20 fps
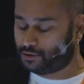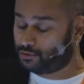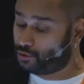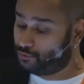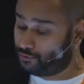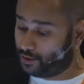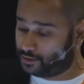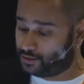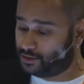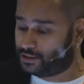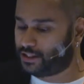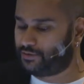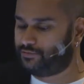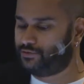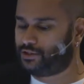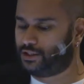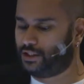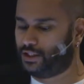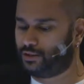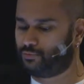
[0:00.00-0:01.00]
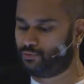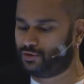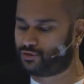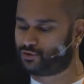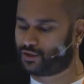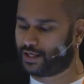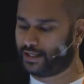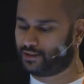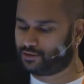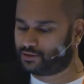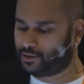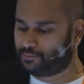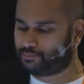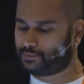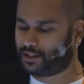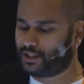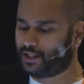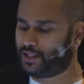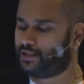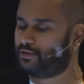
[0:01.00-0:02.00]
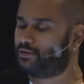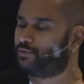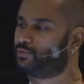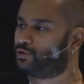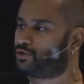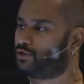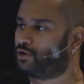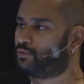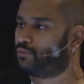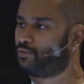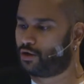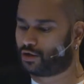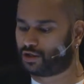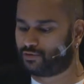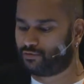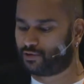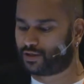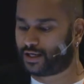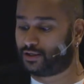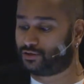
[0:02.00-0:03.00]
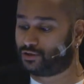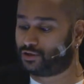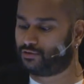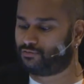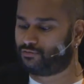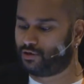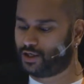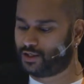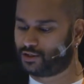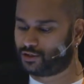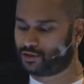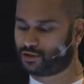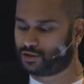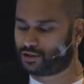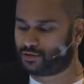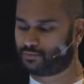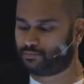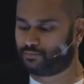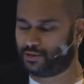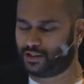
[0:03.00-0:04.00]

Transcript: 2017, we scaled up again and we started working with Council of Religions.